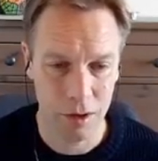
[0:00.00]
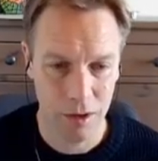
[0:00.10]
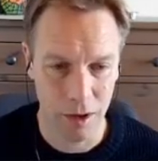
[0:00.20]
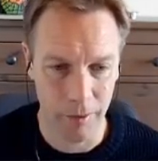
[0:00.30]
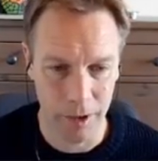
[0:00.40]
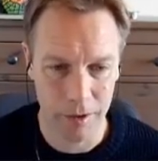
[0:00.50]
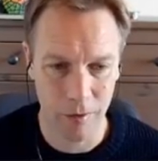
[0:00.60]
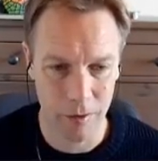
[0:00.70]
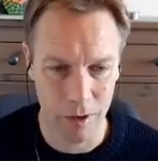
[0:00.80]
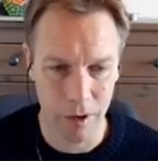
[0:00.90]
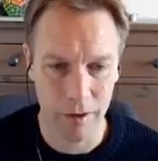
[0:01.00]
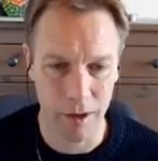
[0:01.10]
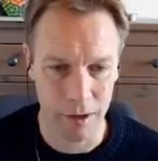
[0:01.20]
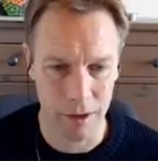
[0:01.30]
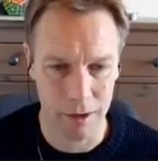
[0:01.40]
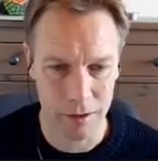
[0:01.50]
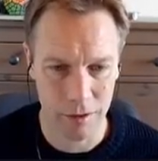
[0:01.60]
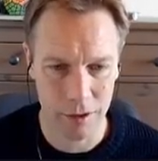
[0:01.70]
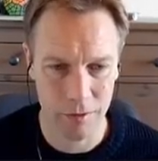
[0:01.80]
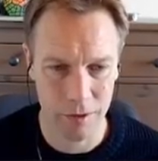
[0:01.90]
and we ended up with another linked list. So
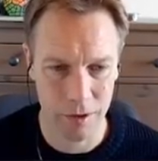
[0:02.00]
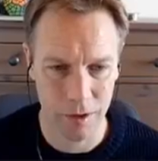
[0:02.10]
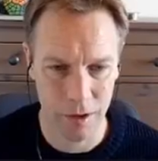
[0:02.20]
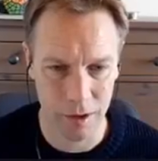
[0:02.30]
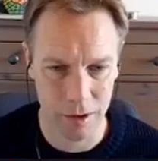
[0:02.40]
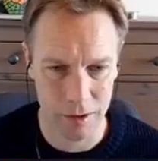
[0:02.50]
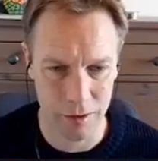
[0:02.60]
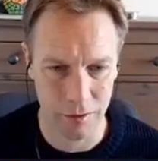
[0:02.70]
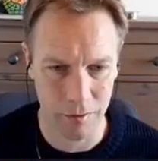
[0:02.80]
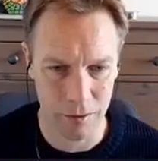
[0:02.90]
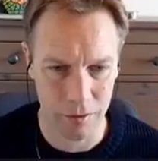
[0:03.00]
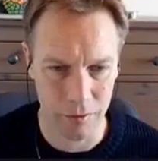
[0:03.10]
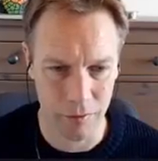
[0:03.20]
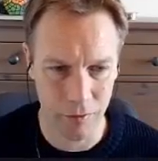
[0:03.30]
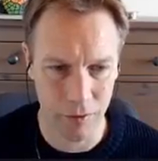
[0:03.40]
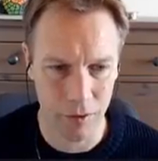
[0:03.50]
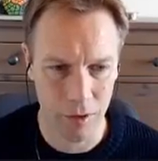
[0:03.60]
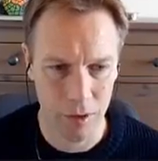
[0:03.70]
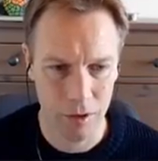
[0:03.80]
this was a, a linked list 0, 1, 2, 3, 4.